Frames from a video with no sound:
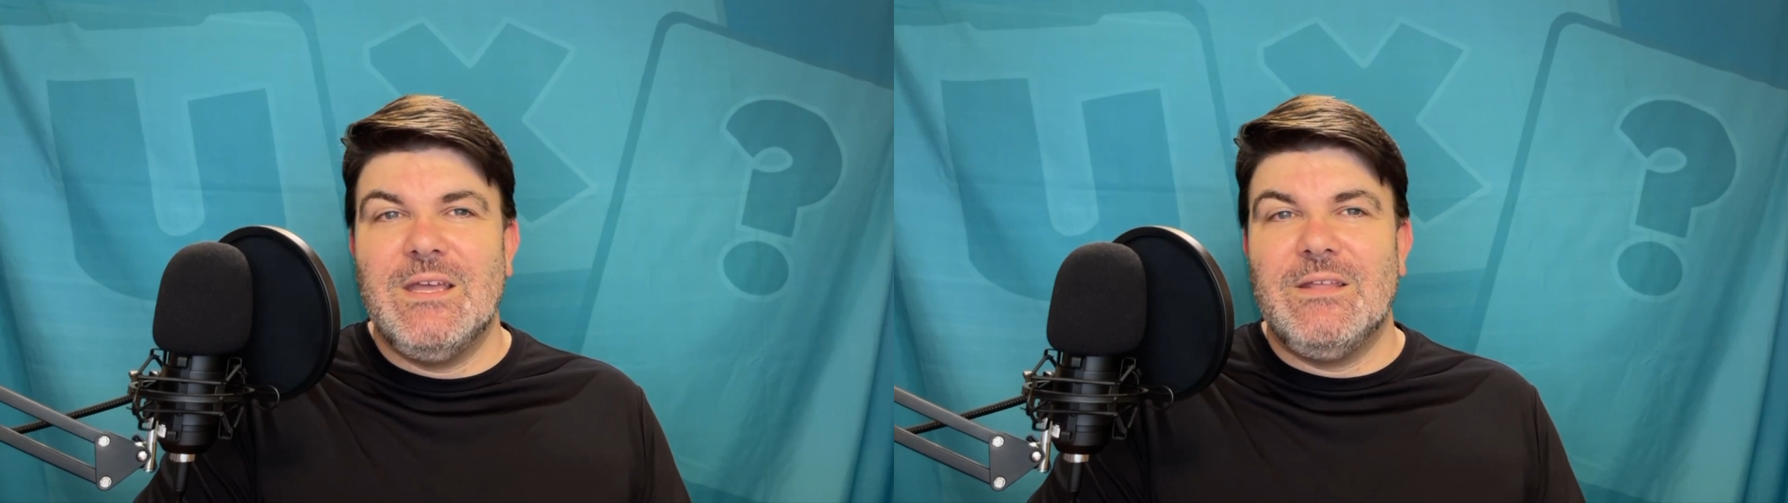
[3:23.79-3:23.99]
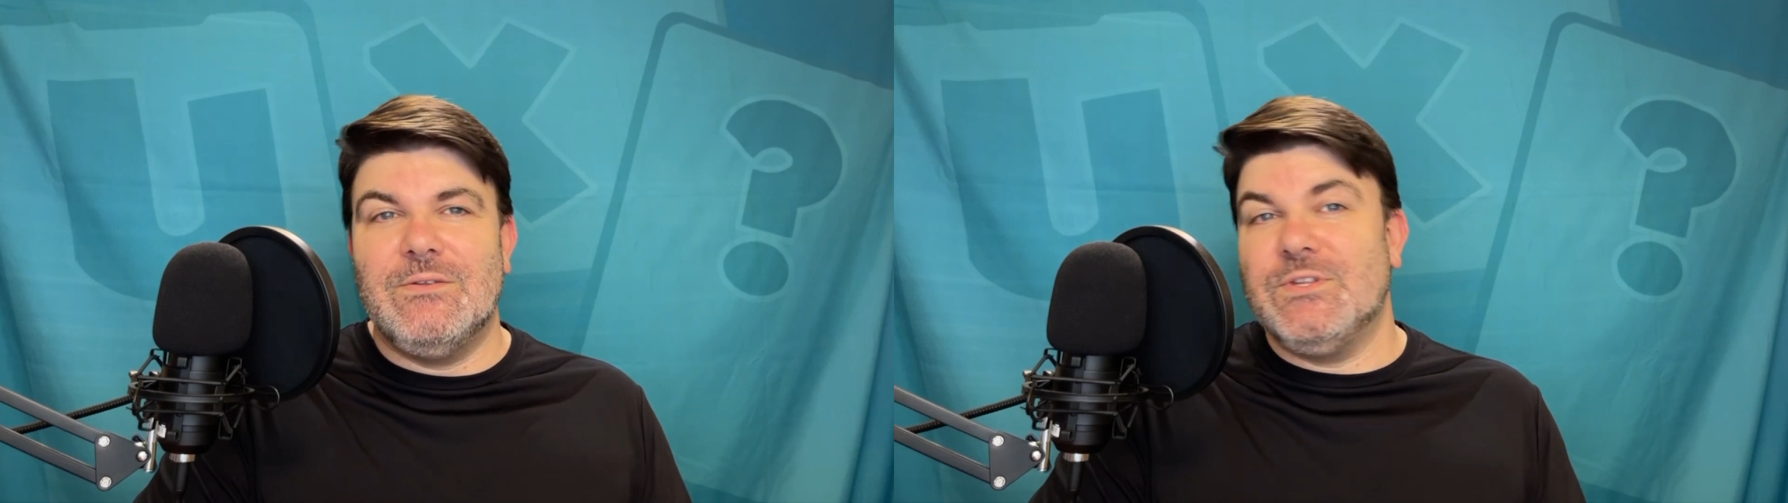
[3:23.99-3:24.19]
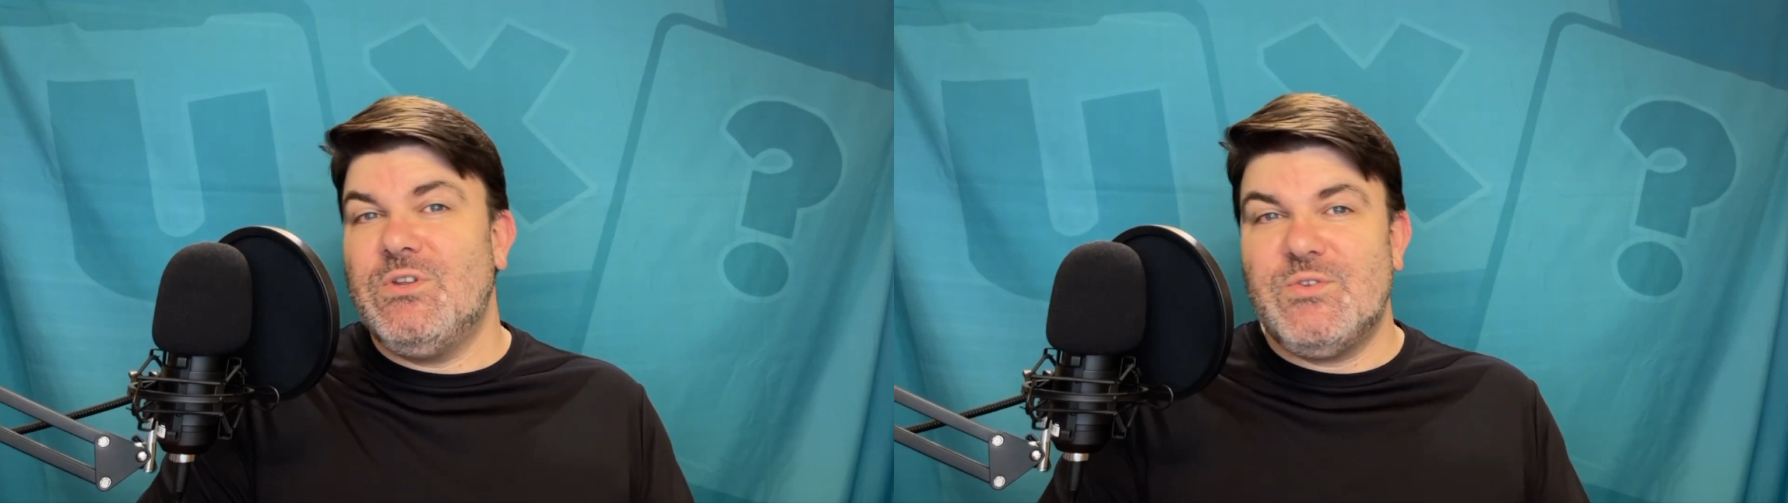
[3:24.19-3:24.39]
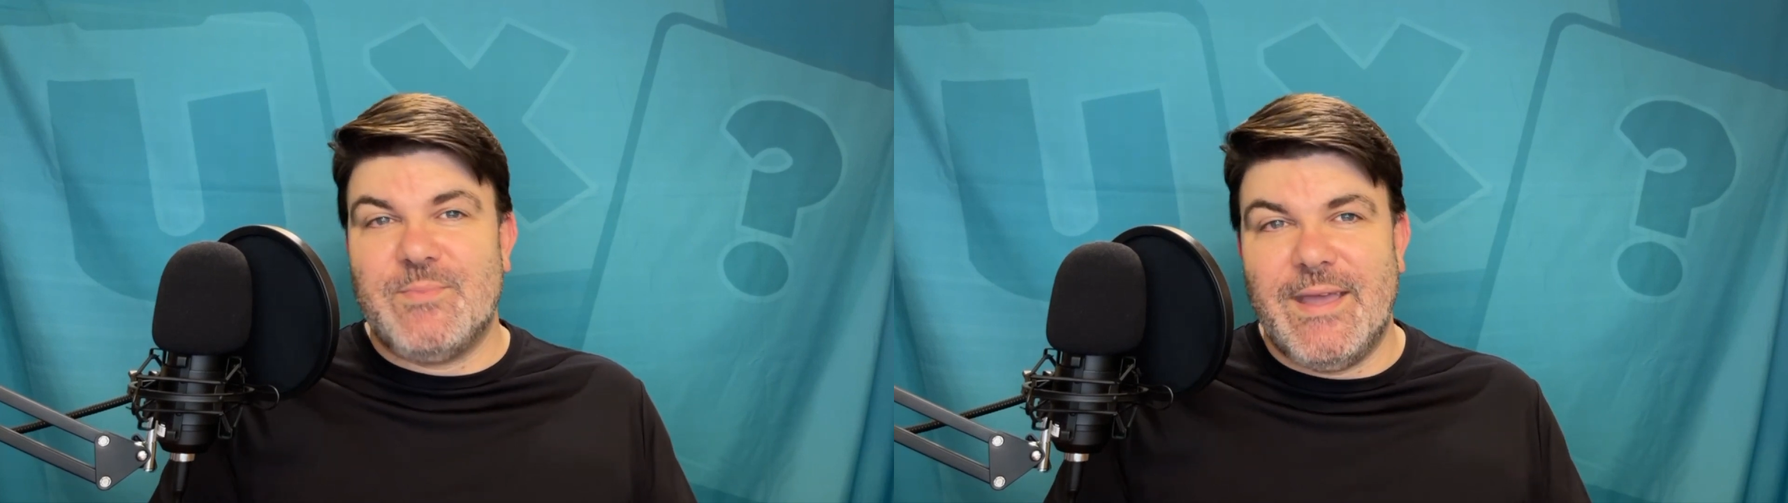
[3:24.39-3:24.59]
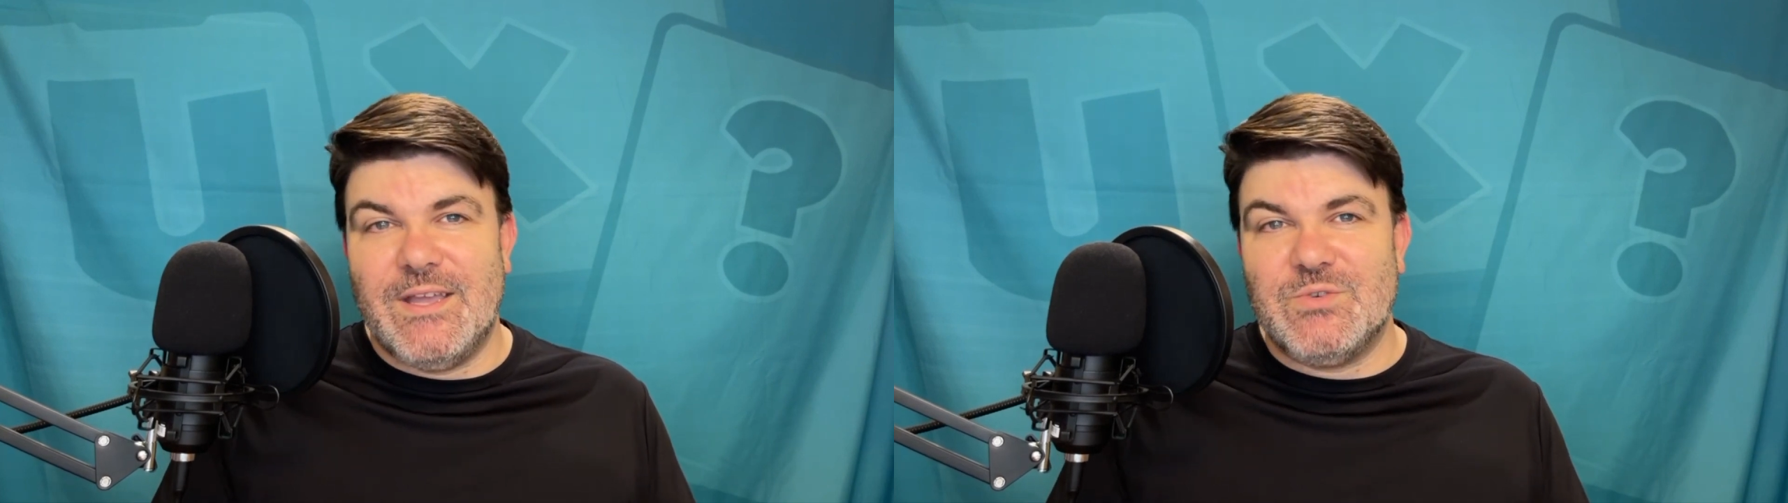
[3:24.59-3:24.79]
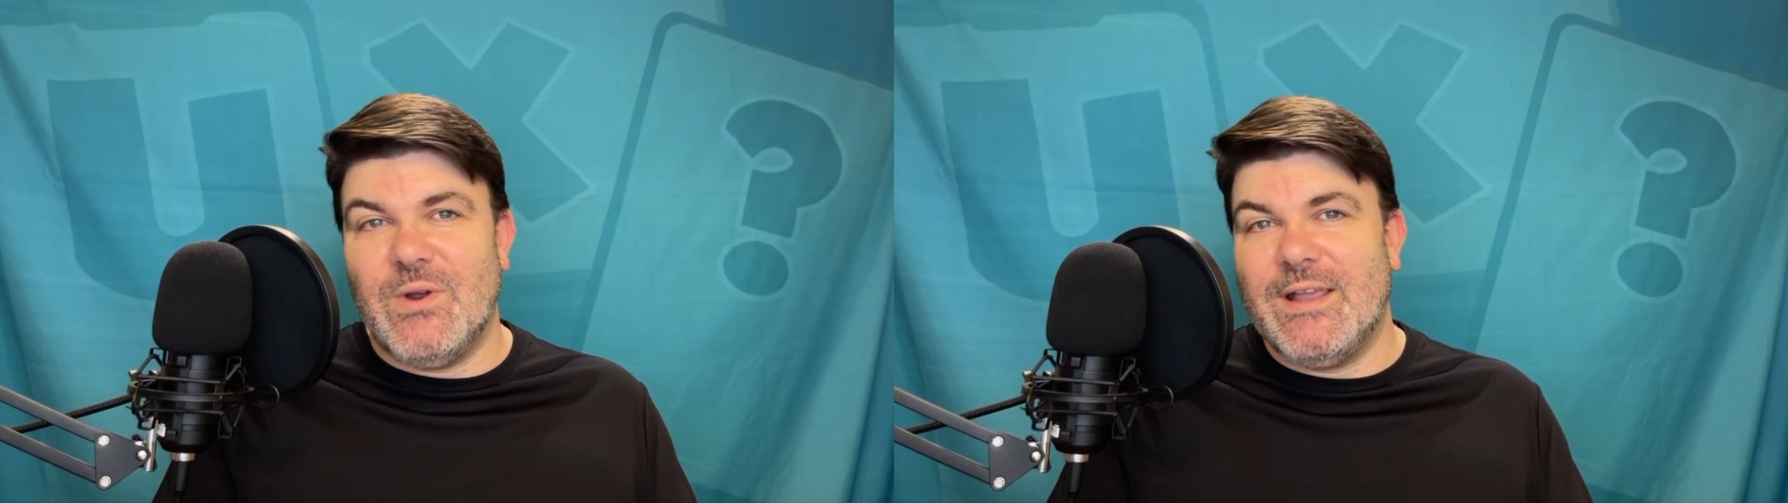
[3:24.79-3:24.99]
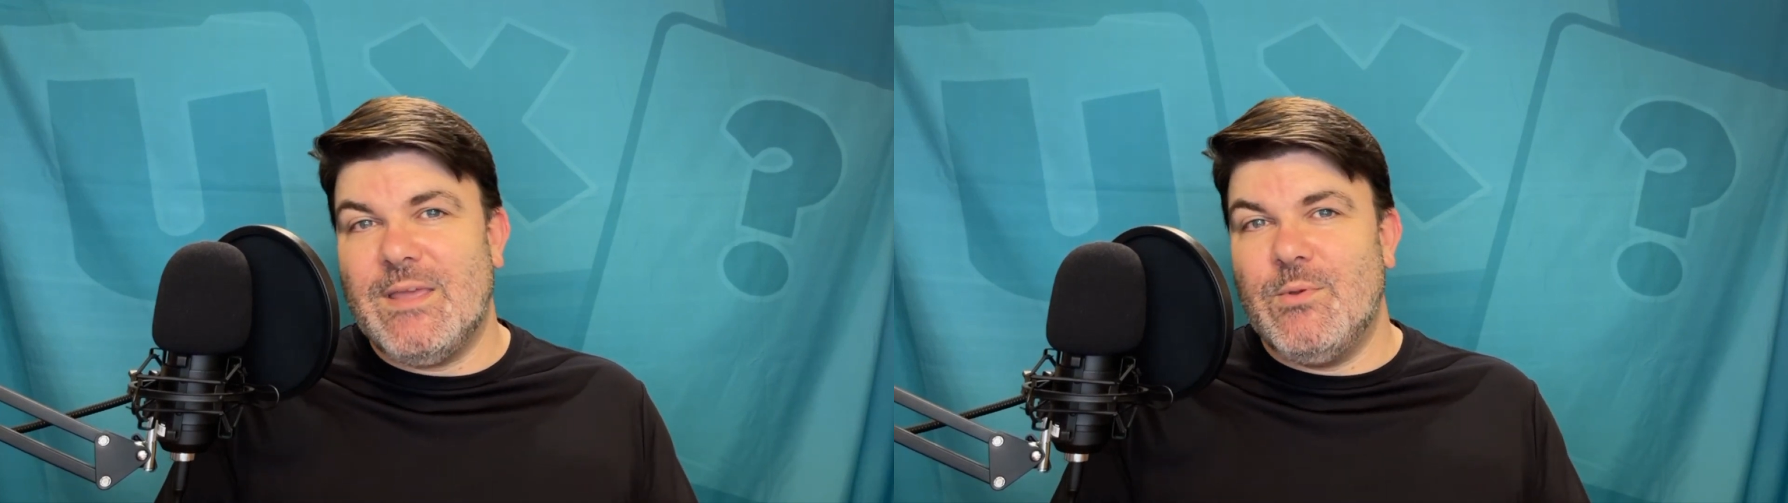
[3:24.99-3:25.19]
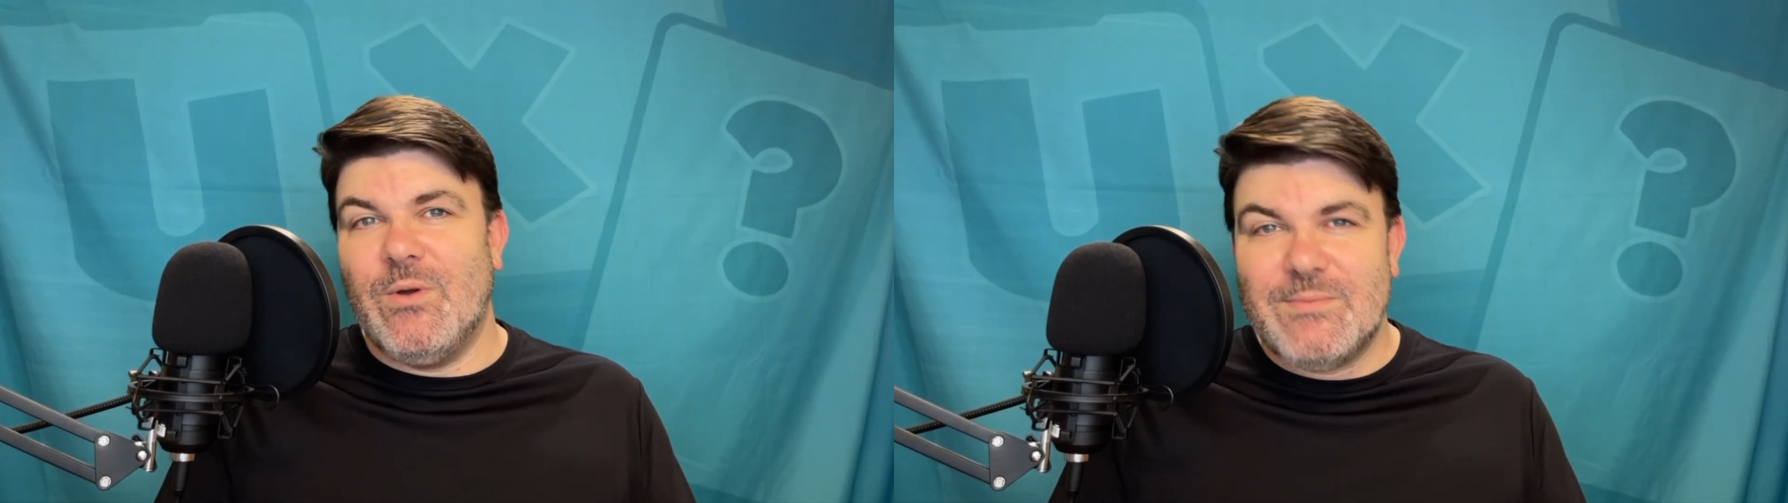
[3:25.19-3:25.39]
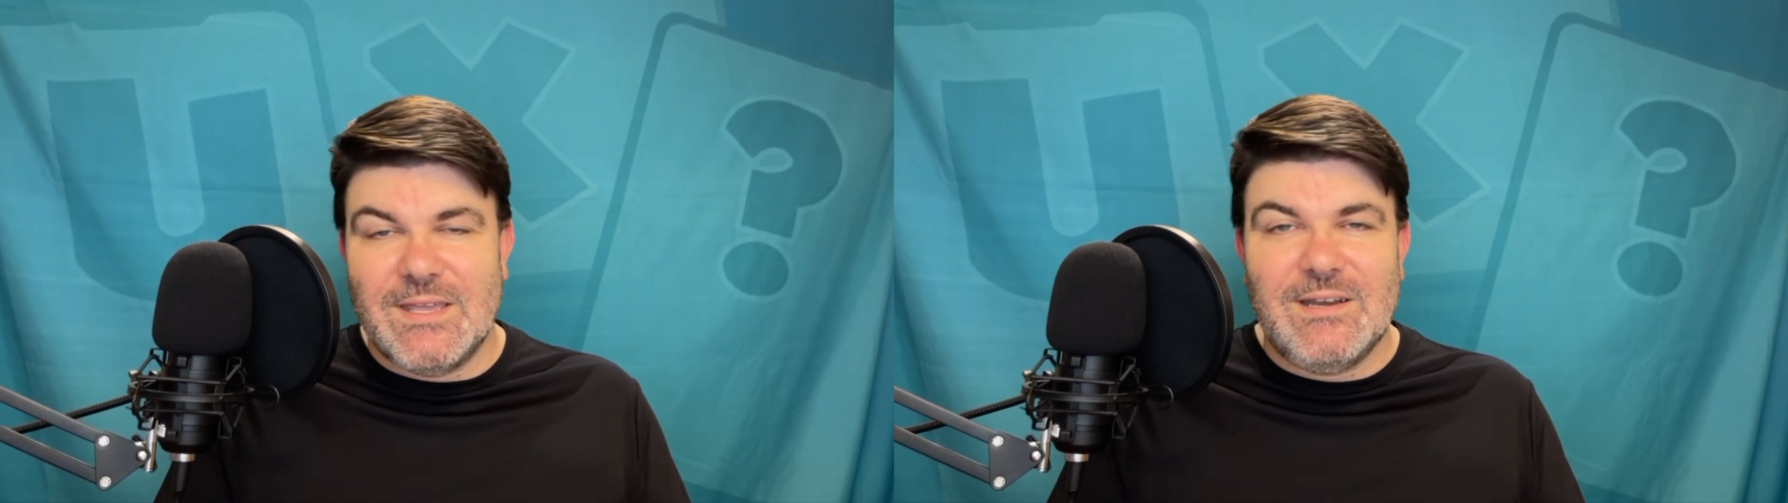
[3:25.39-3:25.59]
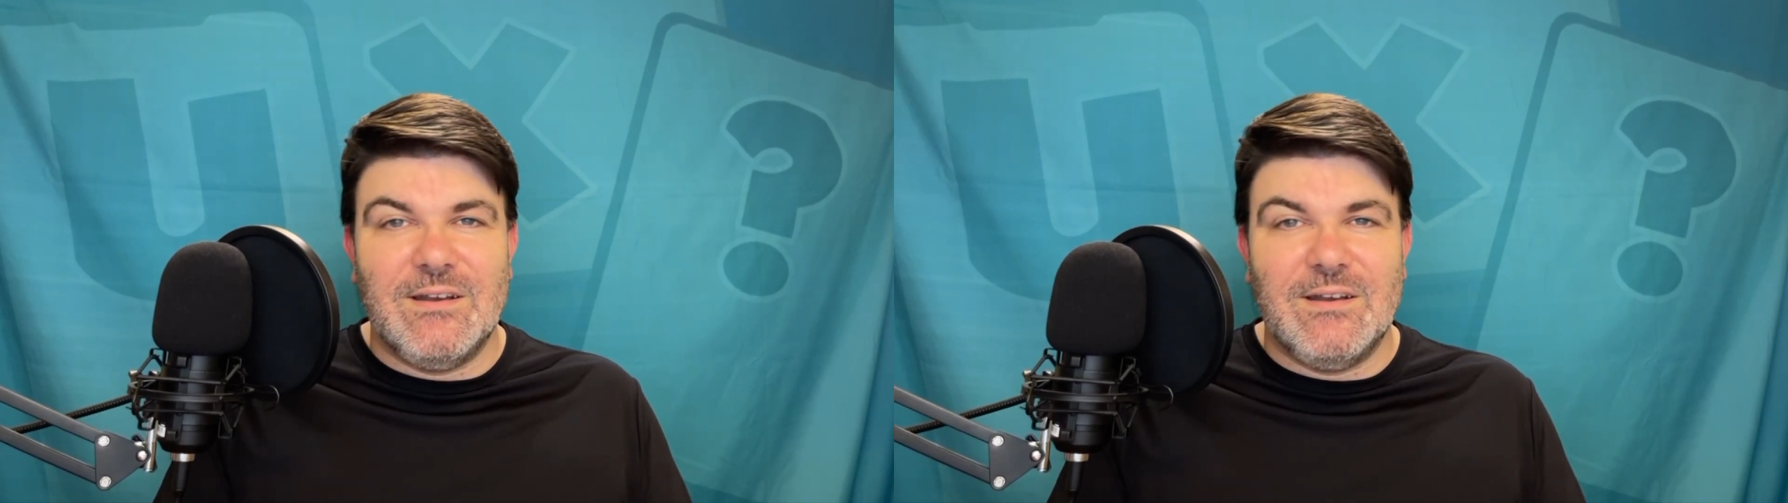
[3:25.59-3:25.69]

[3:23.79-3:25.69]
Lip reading: There's a news page where I keep you updated